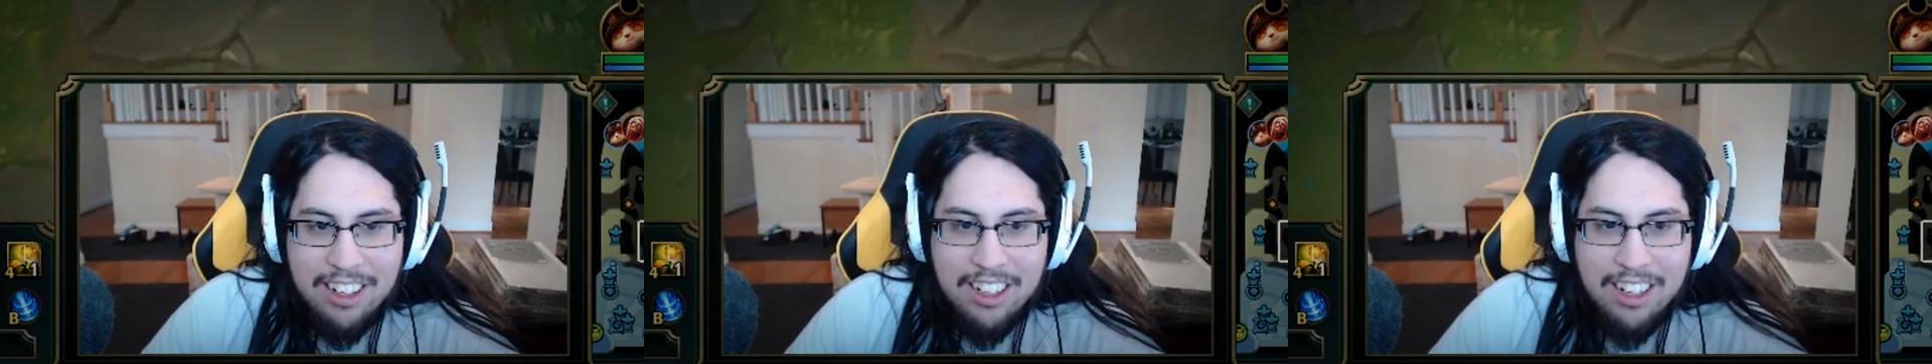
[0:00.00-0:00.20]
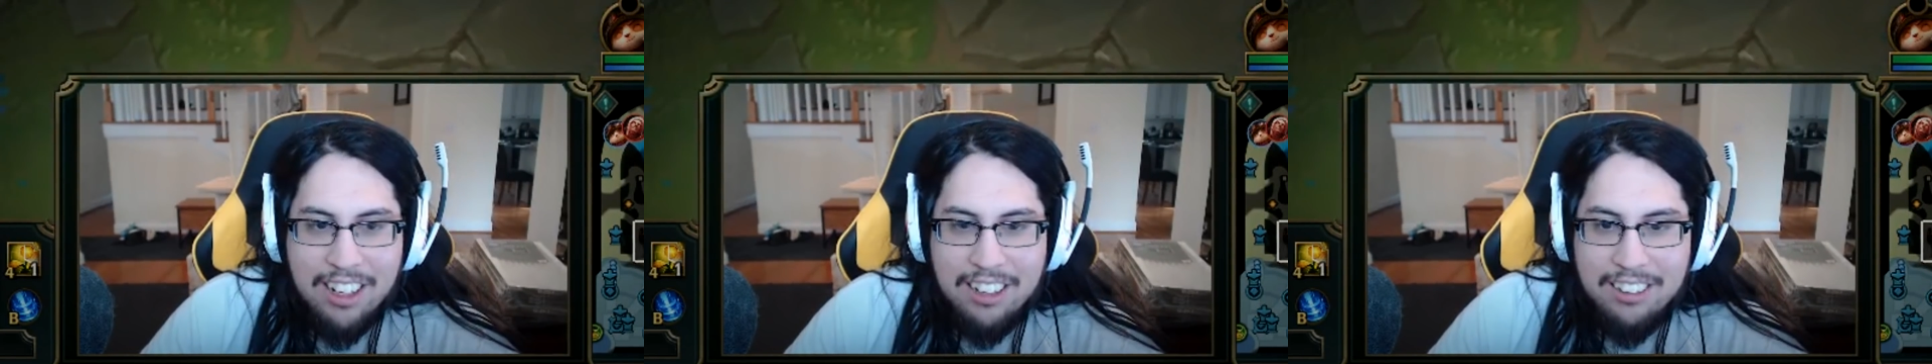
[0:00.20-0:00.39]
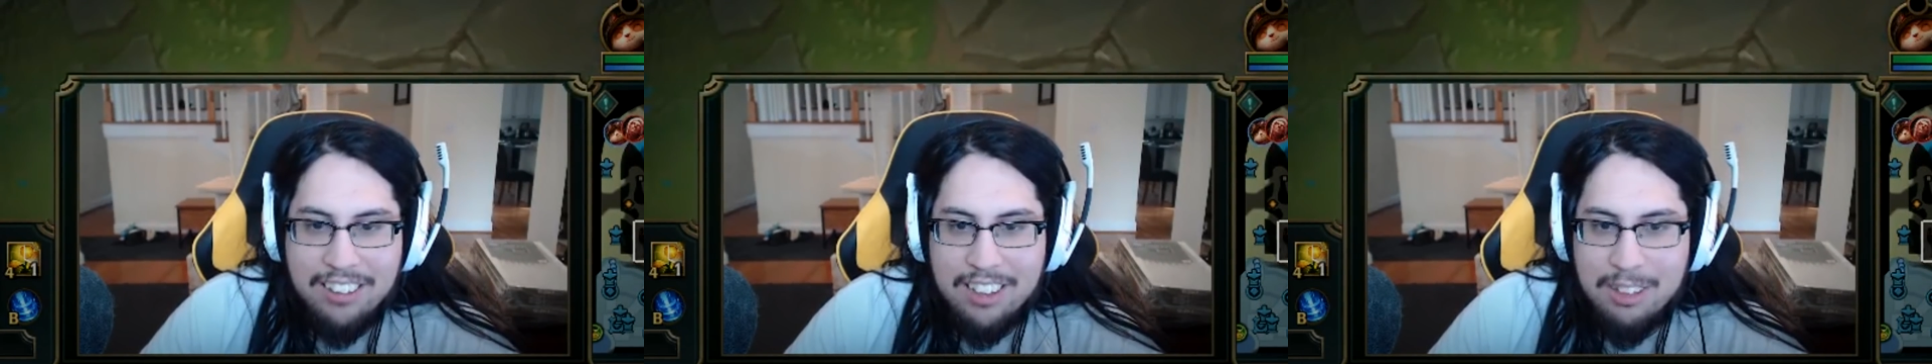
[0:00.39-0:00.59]
our
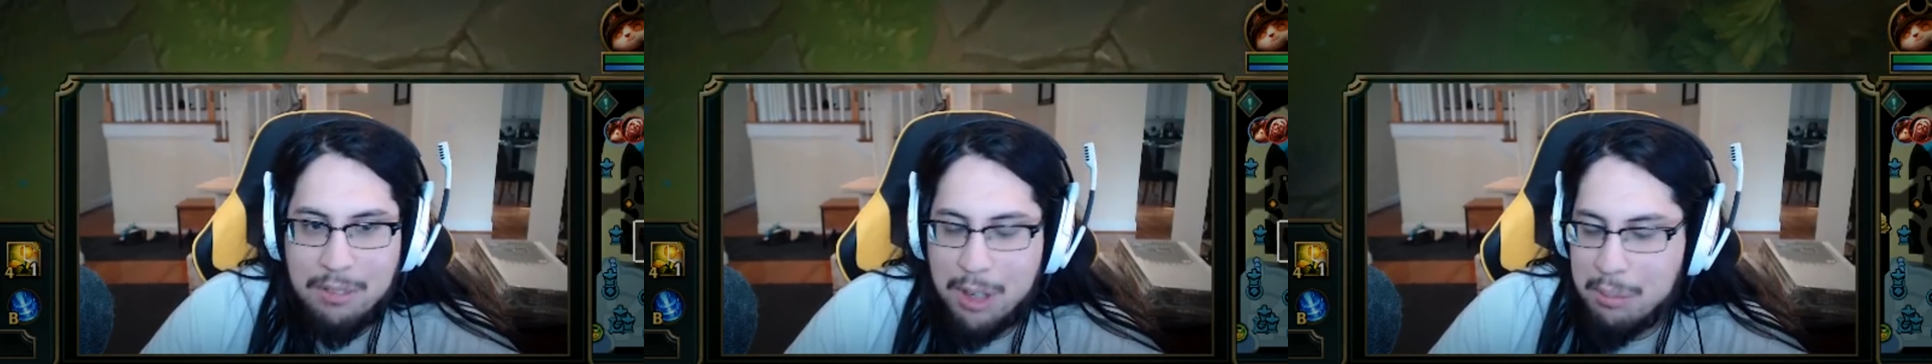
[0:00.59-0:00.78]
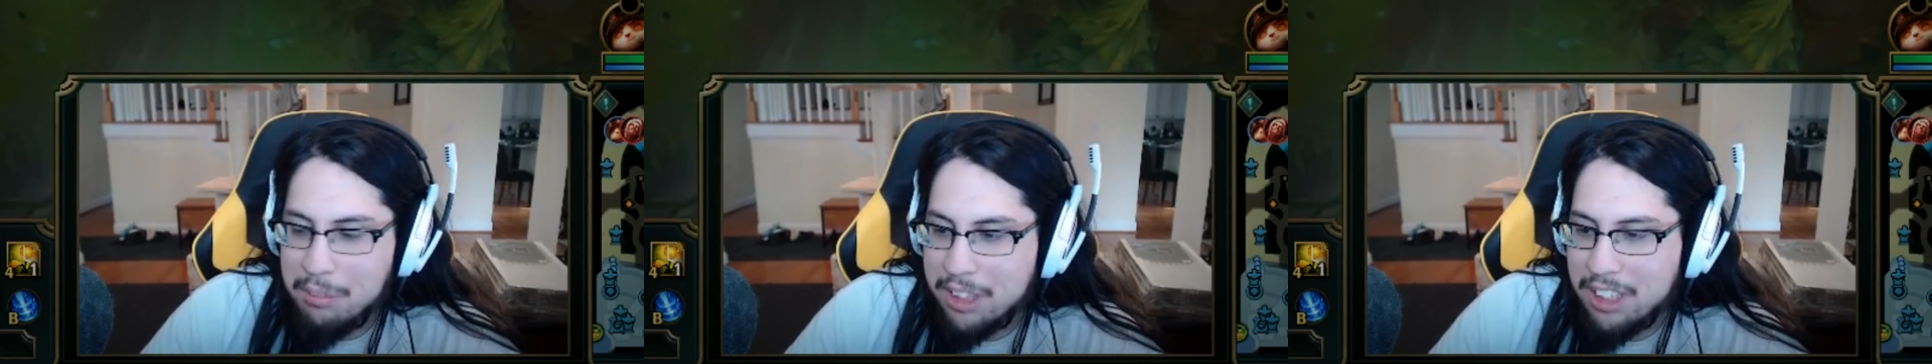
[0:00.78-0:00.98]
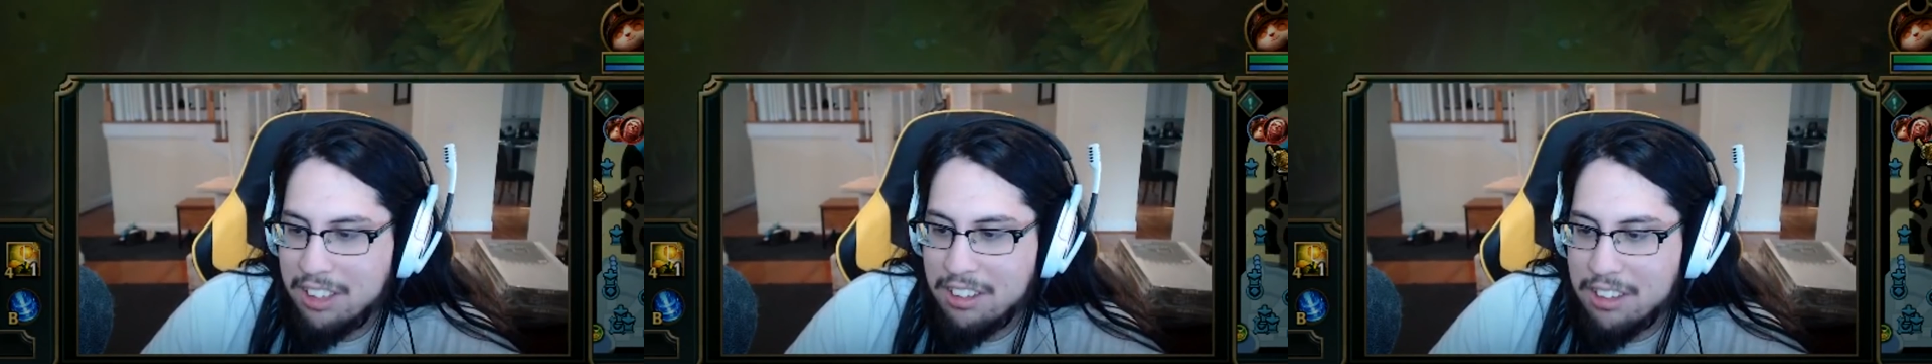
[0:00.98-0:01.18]
team, I'm a
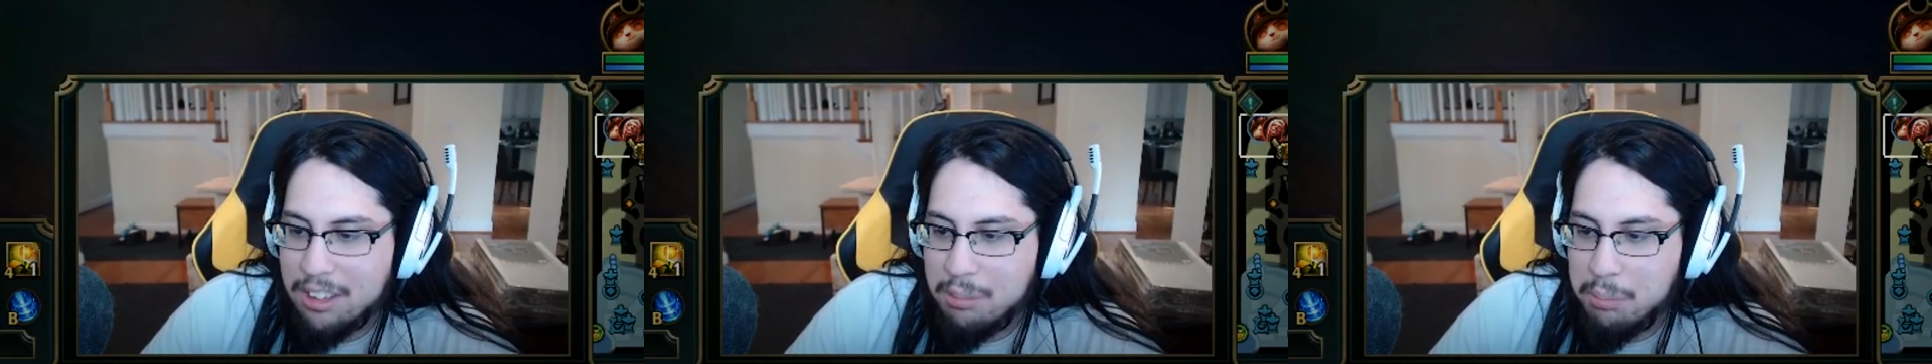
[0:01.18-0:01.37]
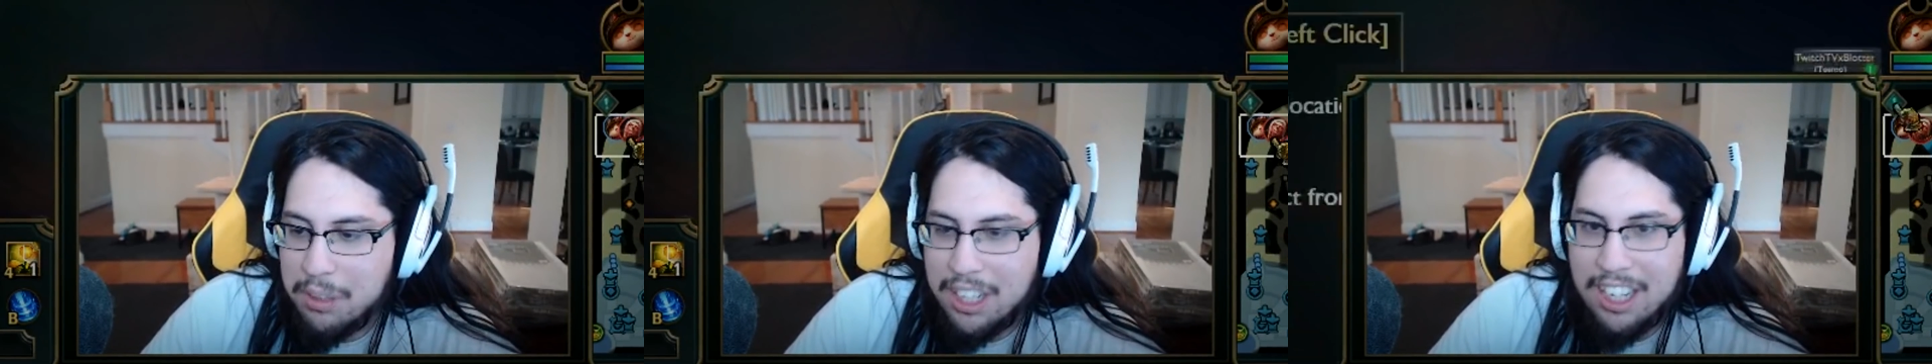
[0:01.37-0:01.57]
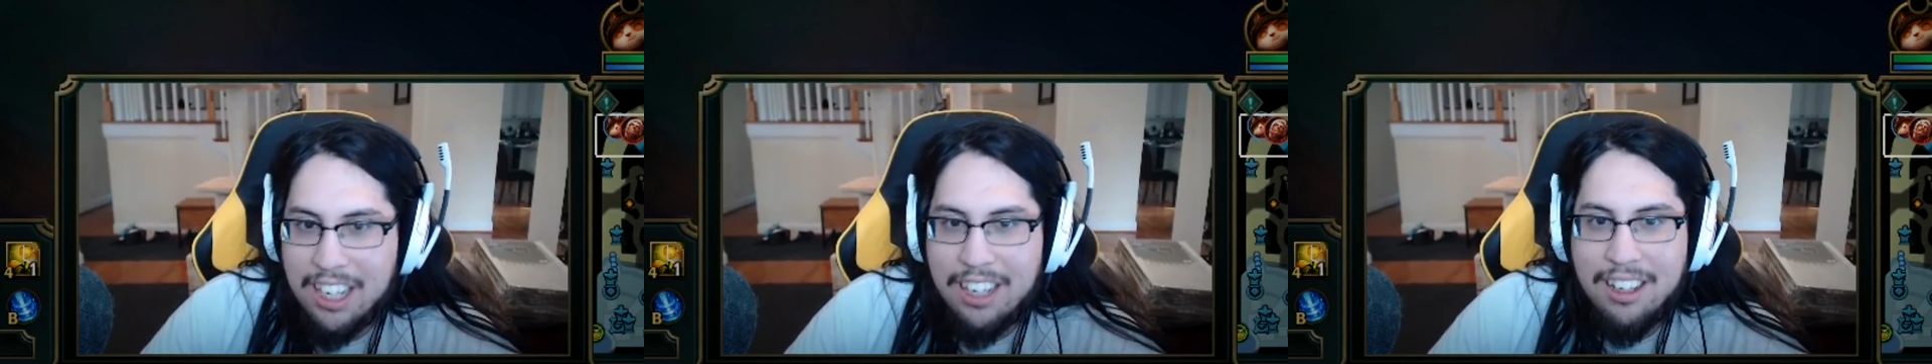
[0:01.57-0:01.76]
cutie
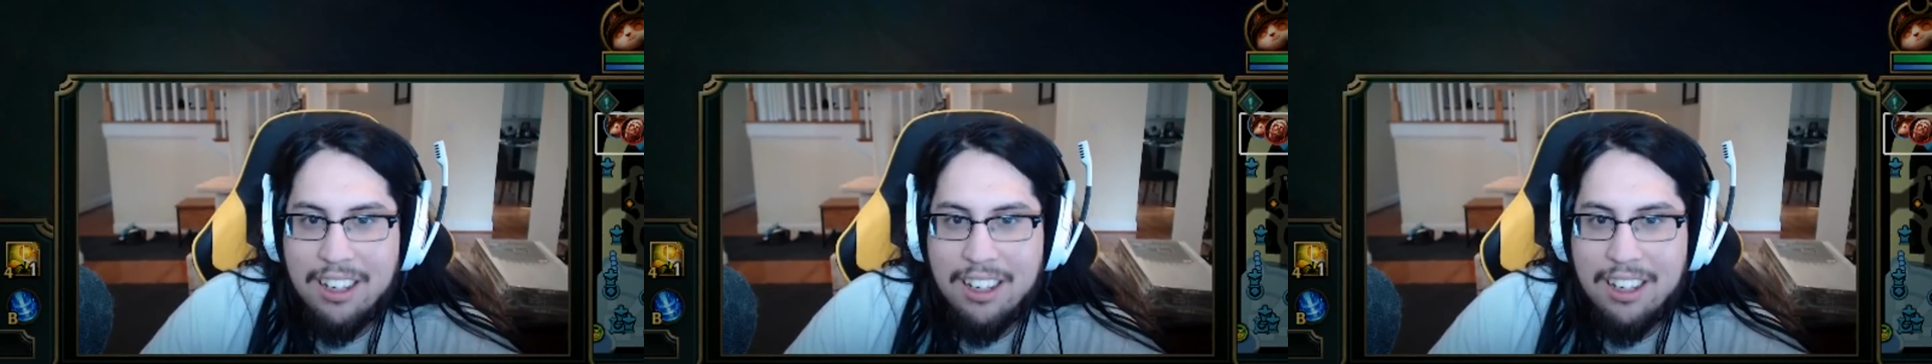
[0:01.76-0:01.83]
pie.